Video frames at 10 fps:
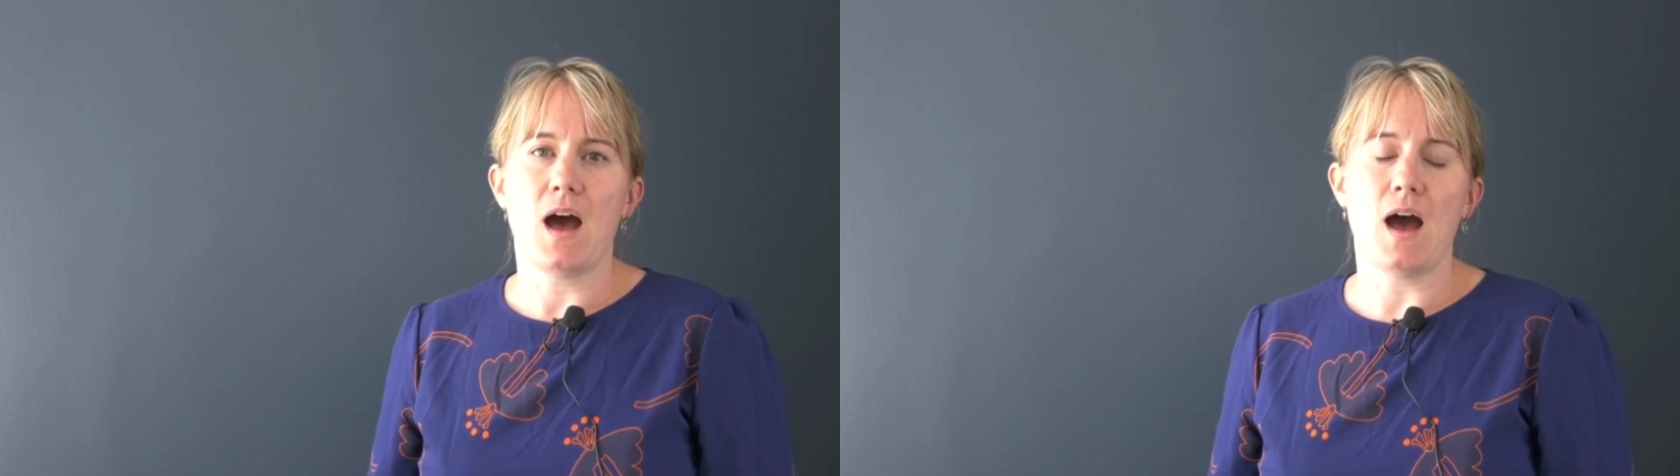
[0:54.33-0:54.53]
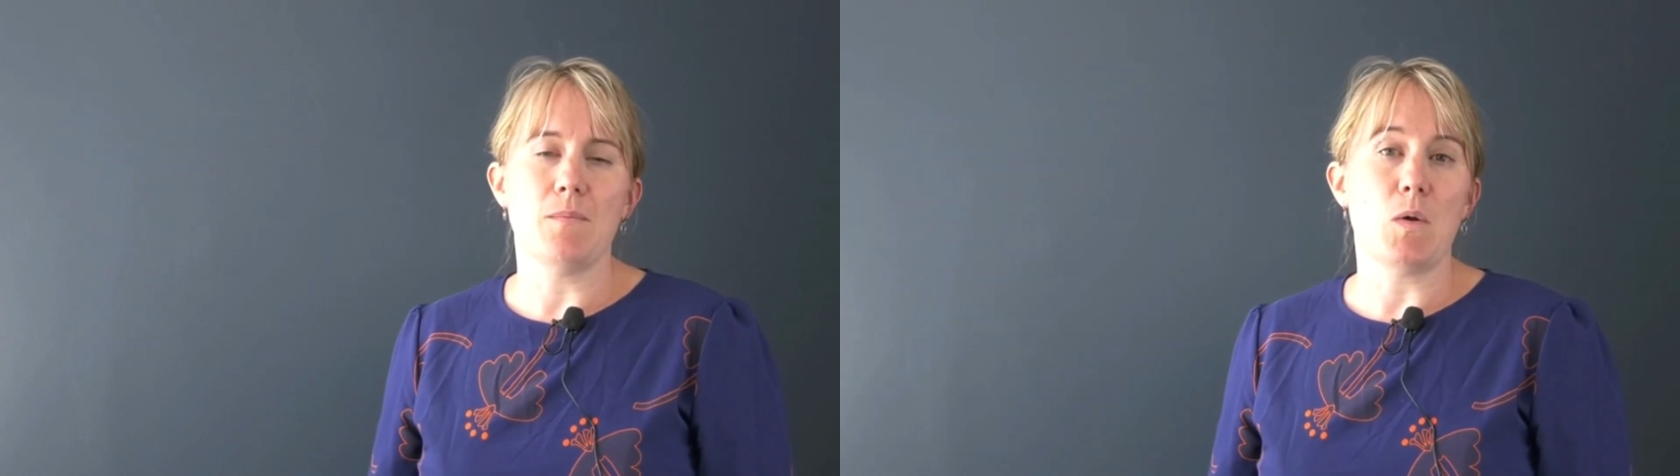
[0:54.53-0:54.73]

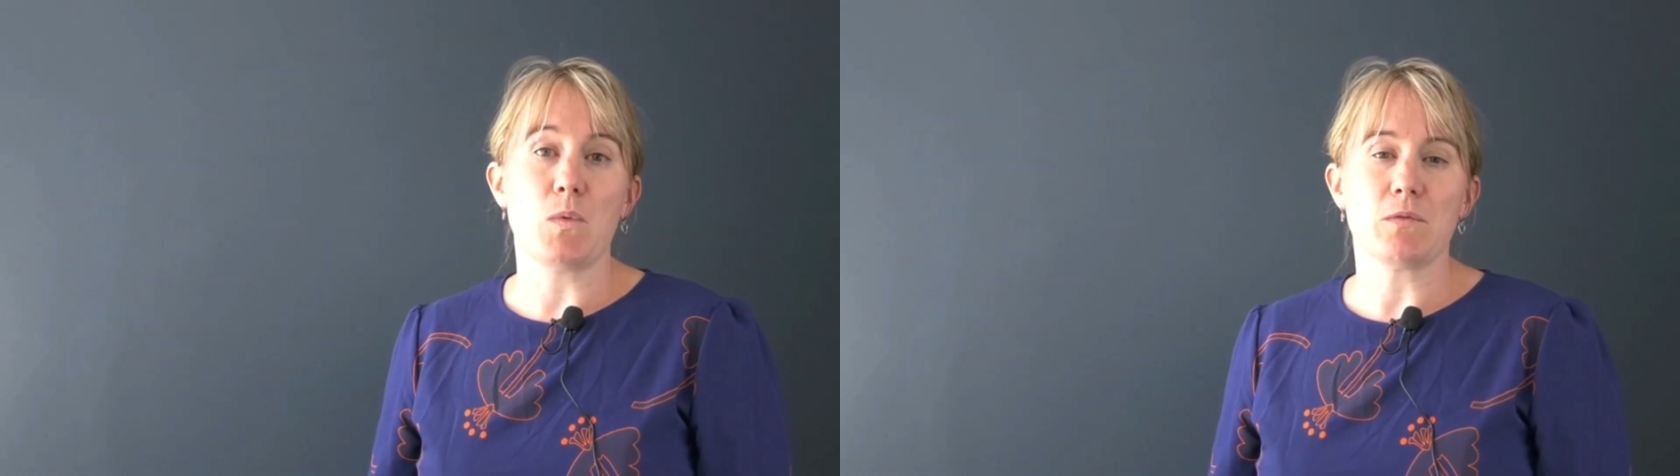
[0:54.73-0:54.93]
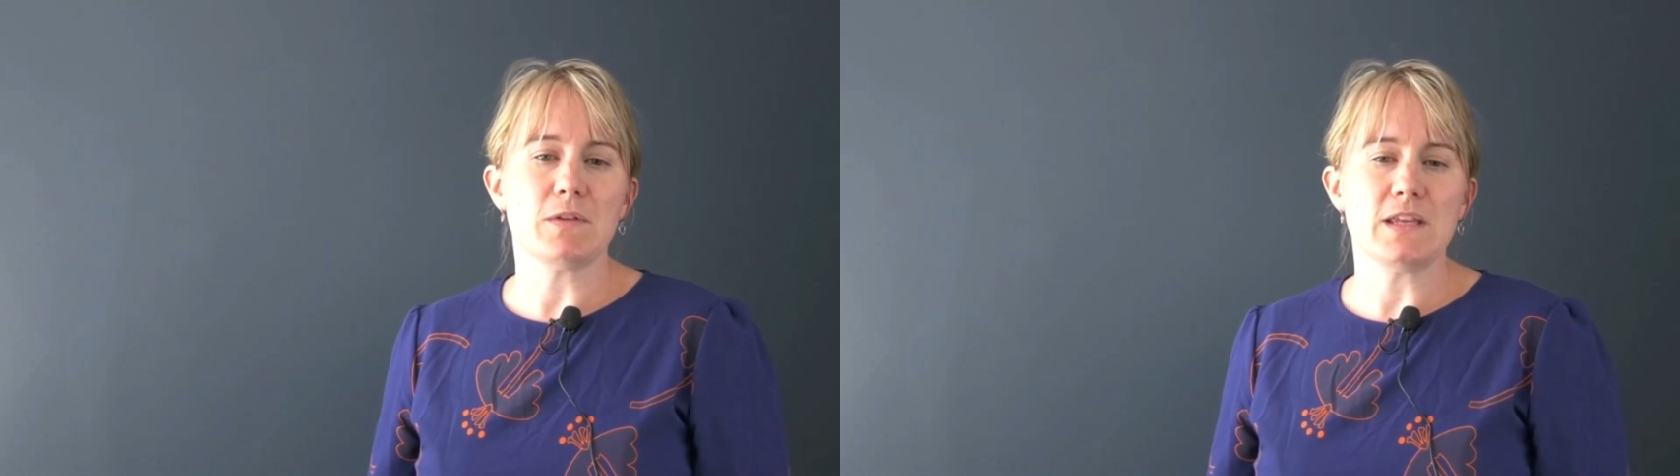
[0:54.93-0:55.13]
Um,
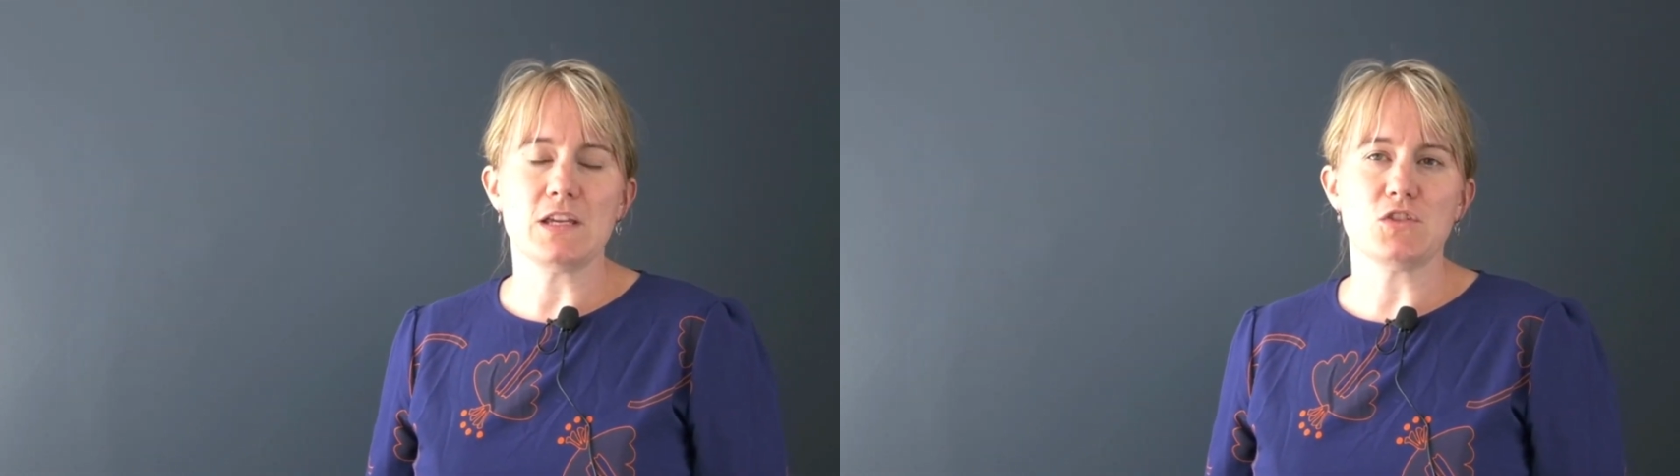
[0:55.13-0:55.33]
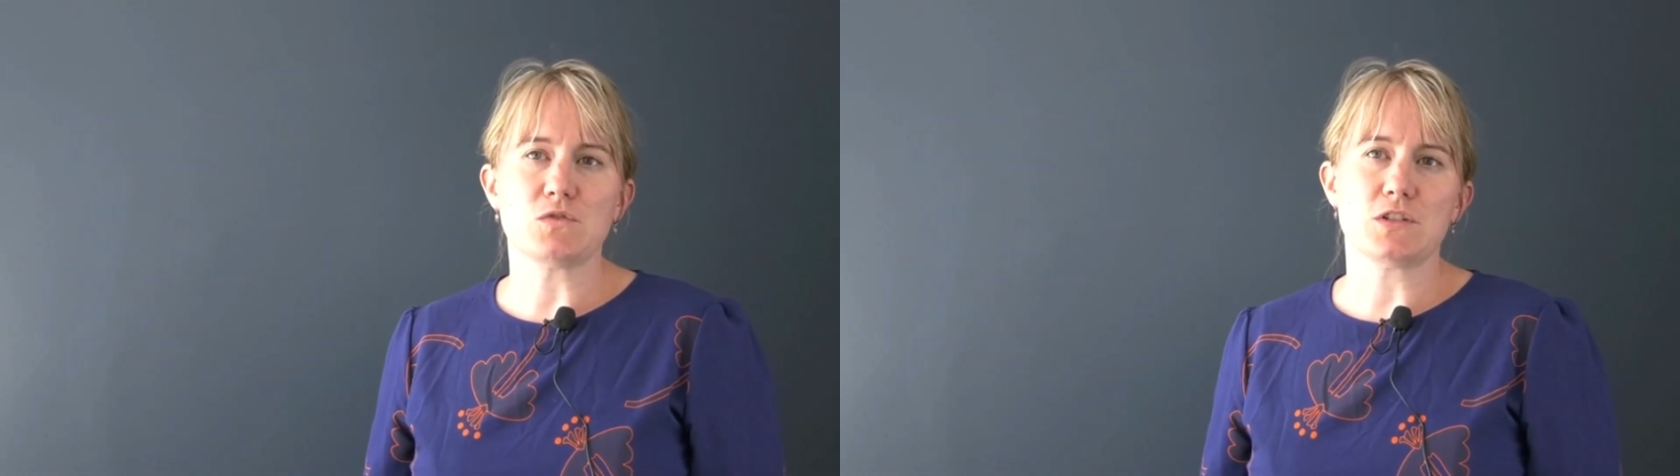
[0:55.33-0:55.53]
we're really
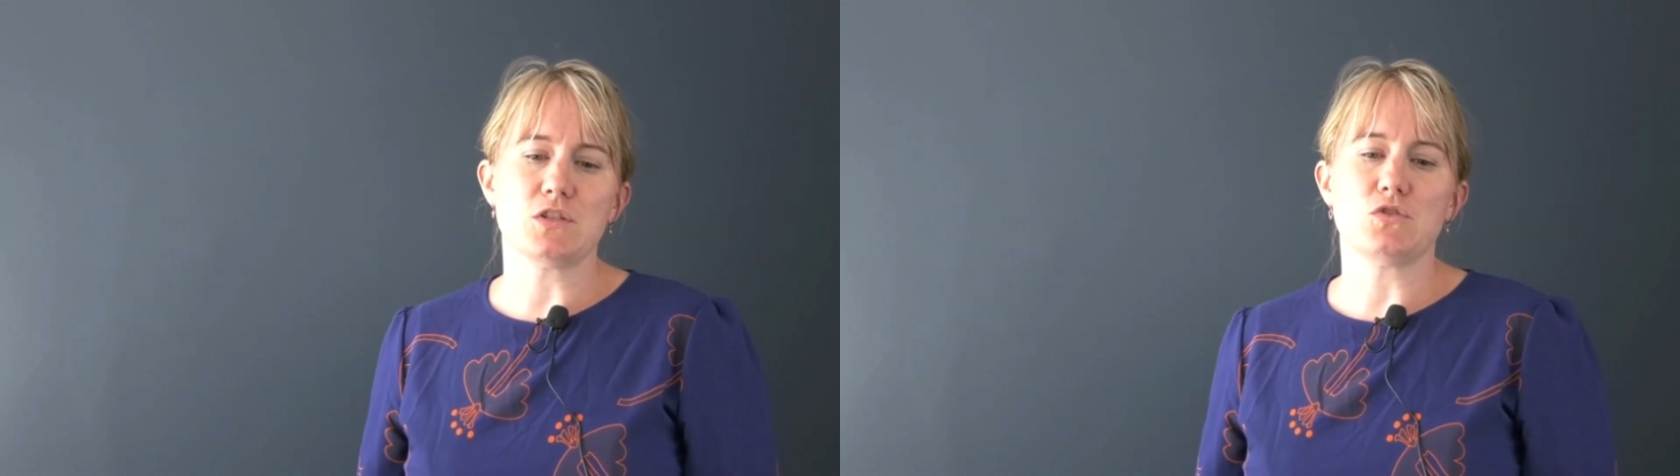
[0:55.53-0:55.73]
interested in